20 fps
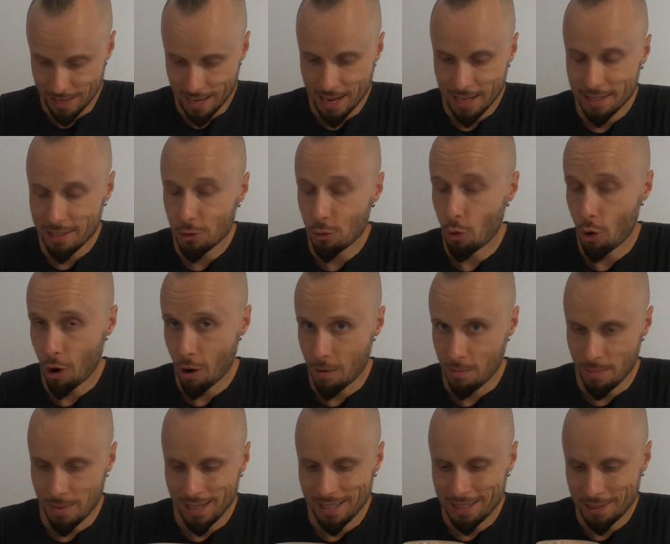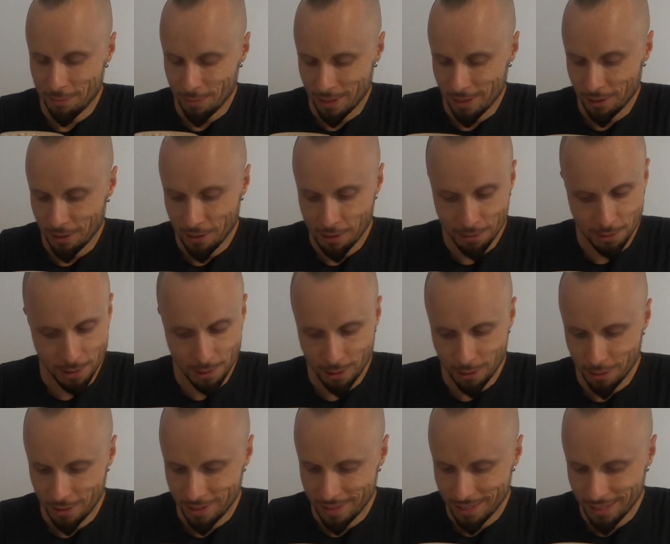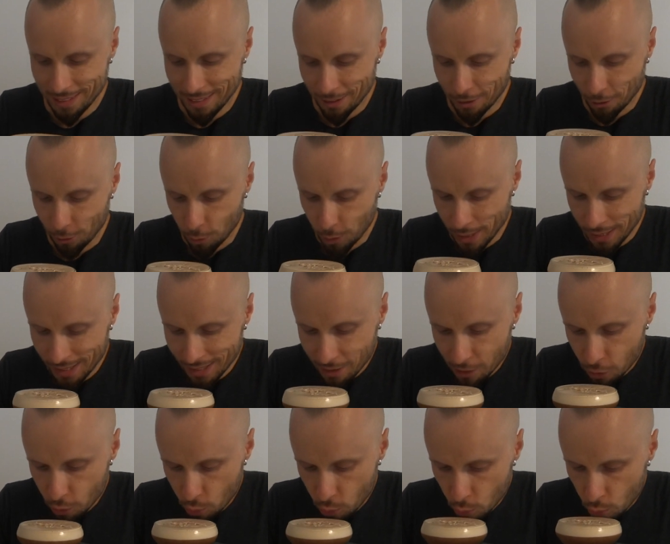nice rum. I smell rum, so it's sticky already.